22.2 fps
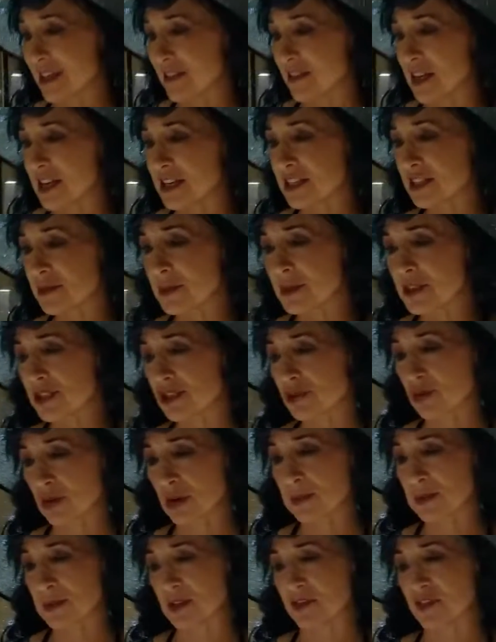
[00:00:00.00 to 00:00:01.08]
that has been
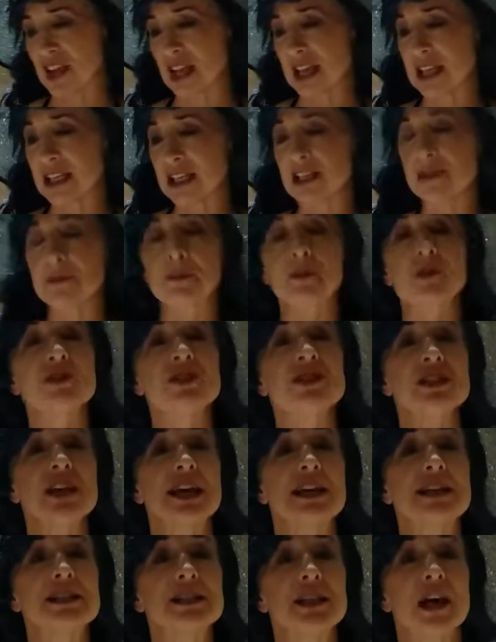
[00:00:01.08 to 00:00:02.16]
stripped of
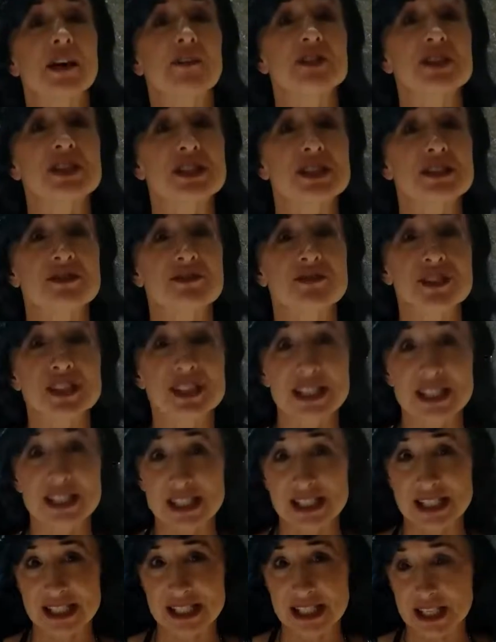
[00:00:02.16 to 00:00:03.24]
80% of its
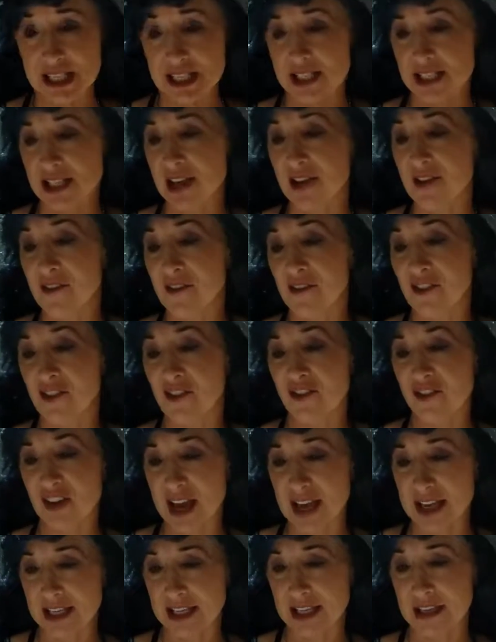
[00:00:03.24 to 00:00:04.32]

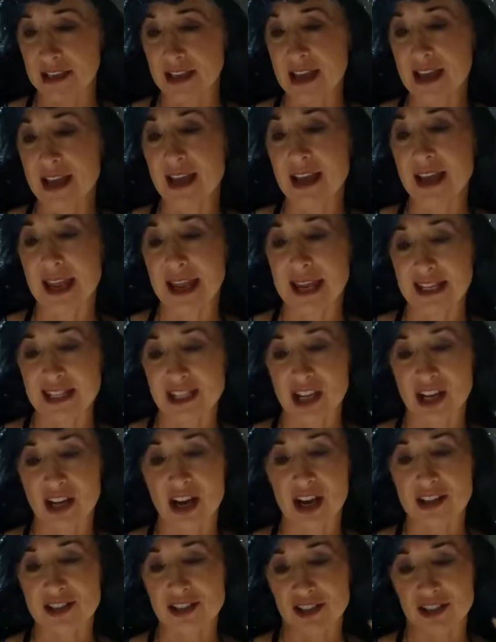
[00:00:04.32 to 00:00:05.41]
disease-fighting
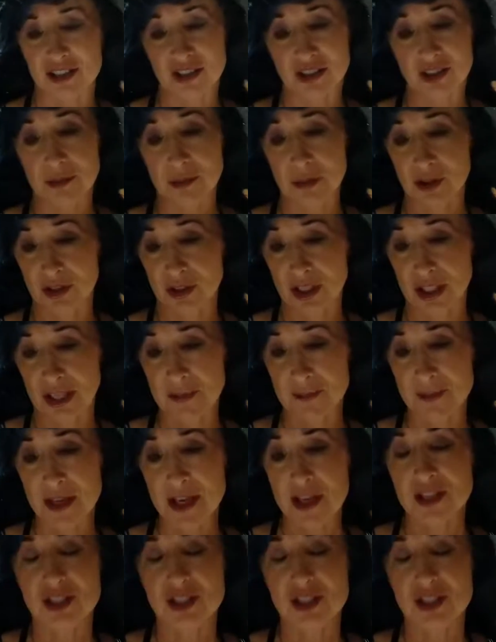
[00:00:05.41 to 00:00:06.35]
antioxidant ability.